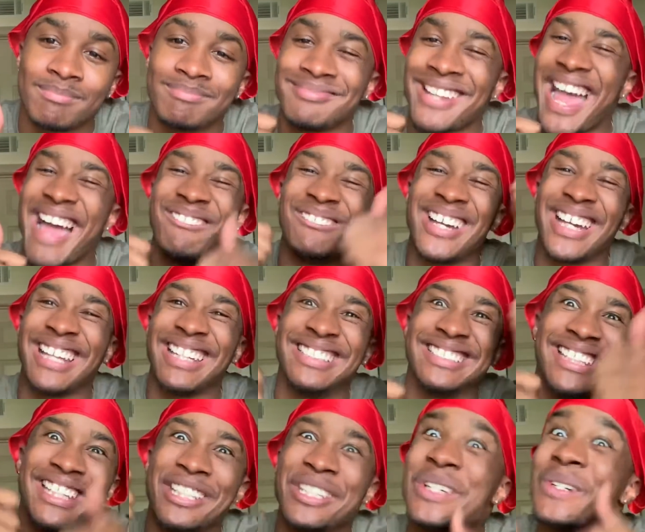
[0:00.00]
Nah, fuck it.
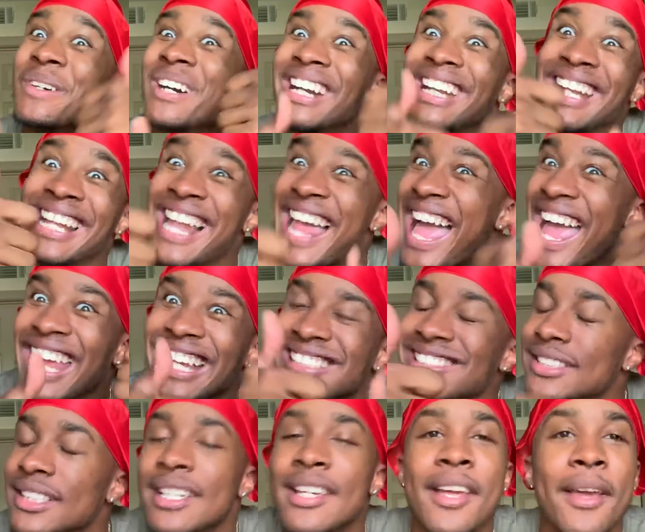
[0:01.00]
Let's get 200
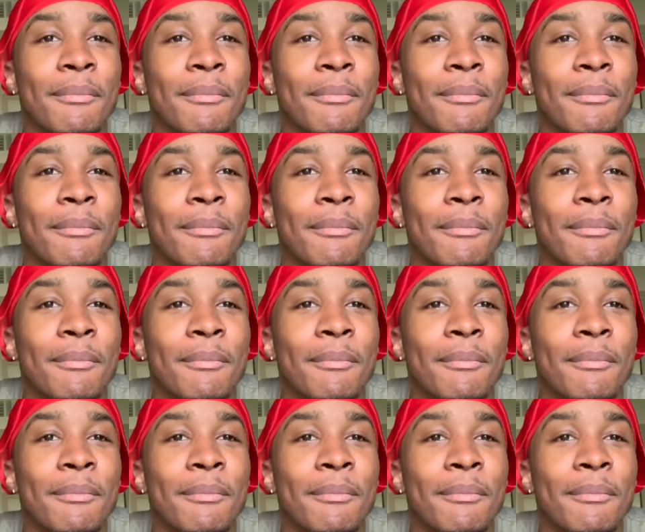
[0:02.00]
likes.